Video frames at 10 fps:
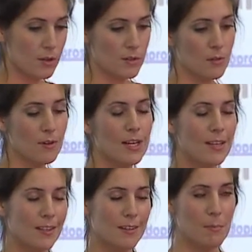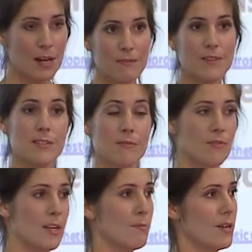So really, the benefits of
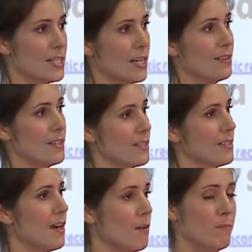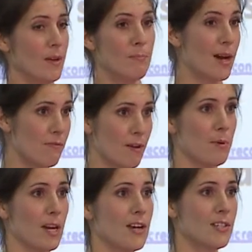3D printing in this in
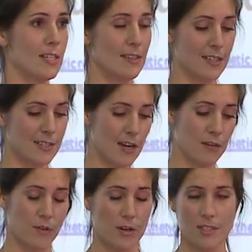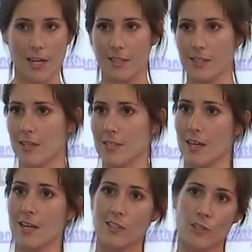biofabrication in this kind of context is
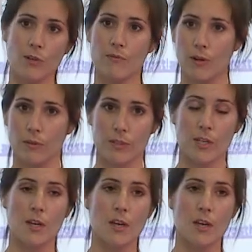it's twofold.